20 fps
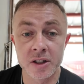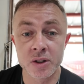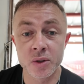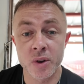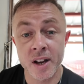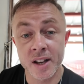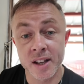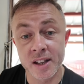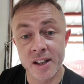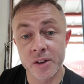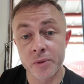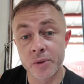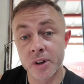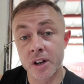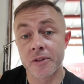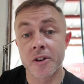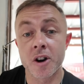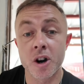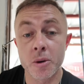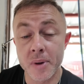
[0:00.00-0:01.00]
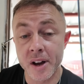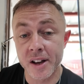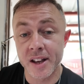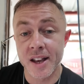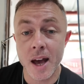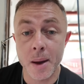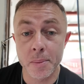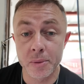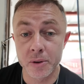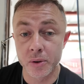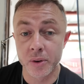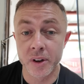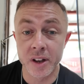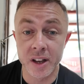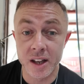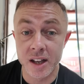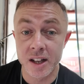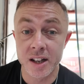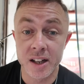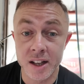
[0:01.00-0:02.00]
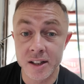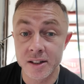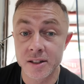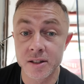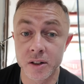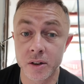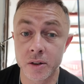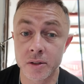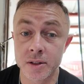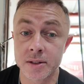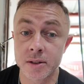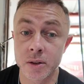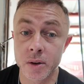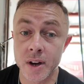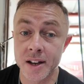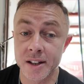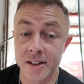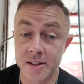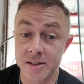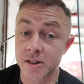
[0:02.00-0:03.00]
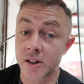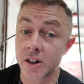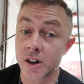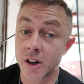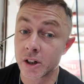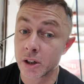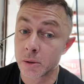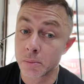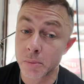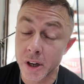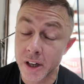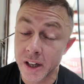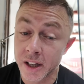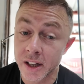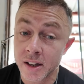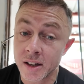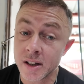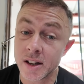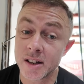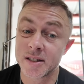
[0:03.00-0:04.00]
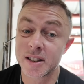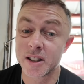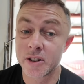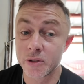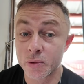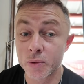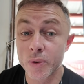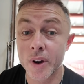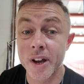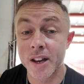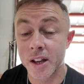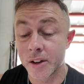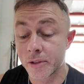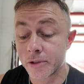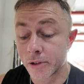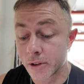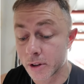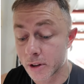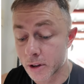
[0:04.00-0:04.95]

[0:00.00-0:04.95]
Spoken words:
So I can get rid of all my capital and get into those so I can start earning money instead of waiting for a